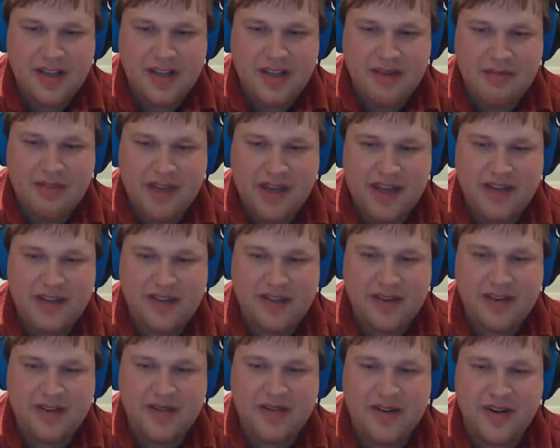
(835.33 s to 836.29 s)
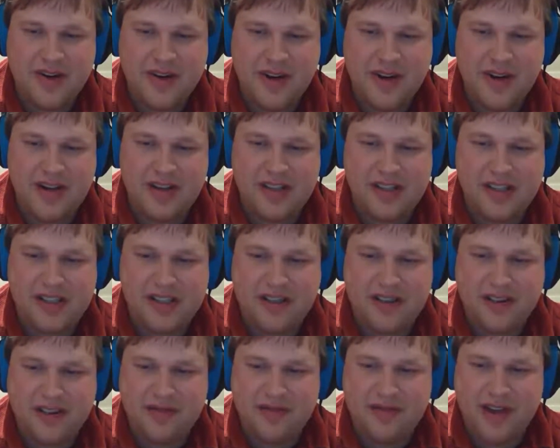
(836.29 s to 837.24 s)
I passed under an arch
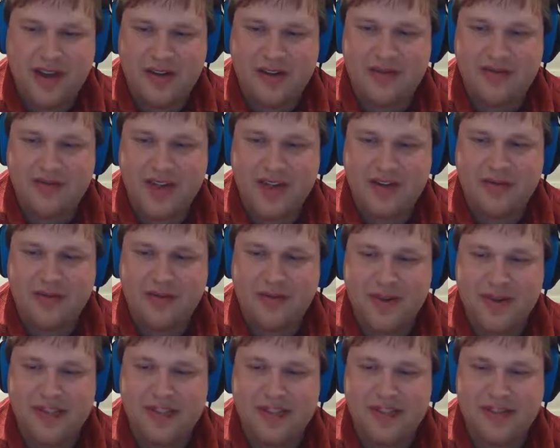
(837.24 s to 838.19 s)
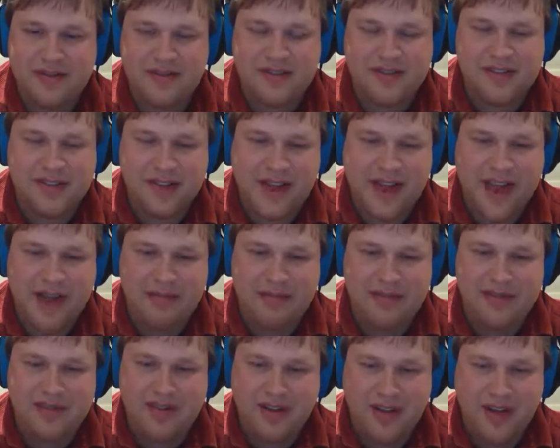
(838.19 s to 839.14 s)
out of that region of
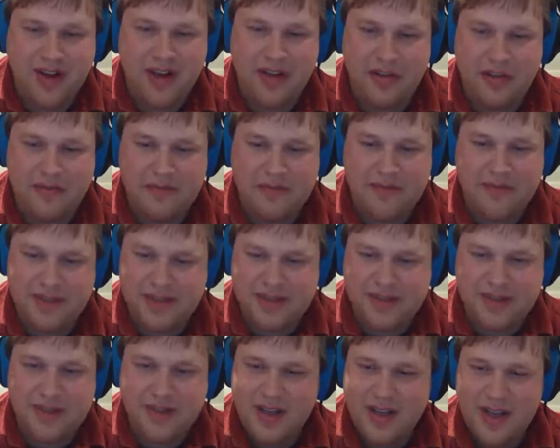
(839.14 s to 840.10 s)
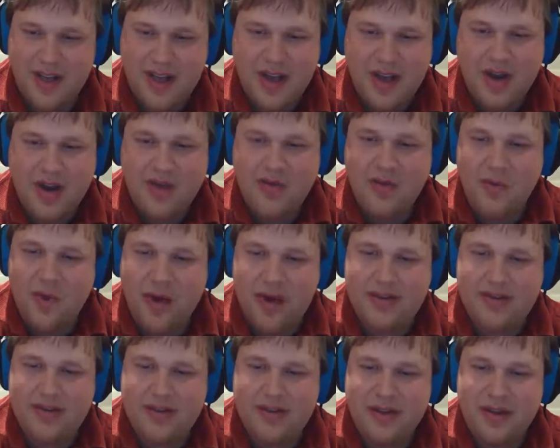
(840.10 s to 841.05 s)
slabs and columns, and
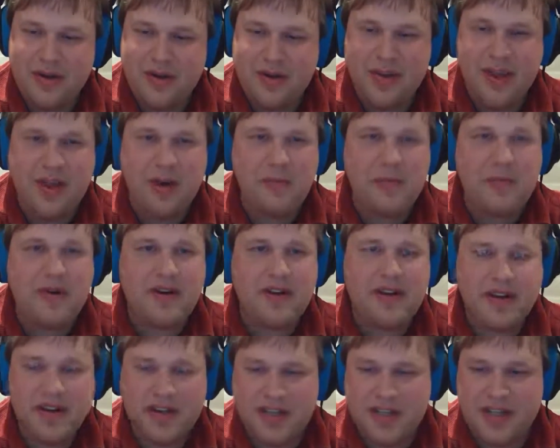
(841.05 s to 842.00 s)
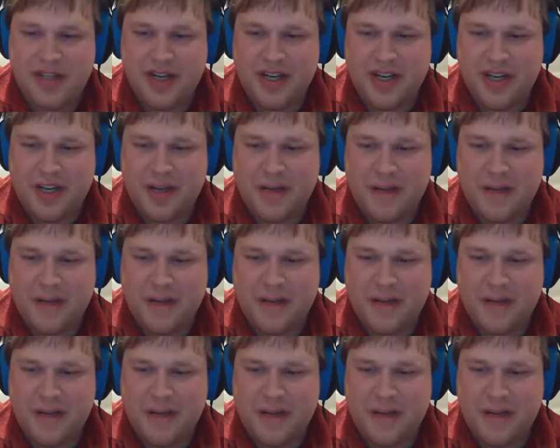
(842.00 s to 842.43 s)
wandered through the open country,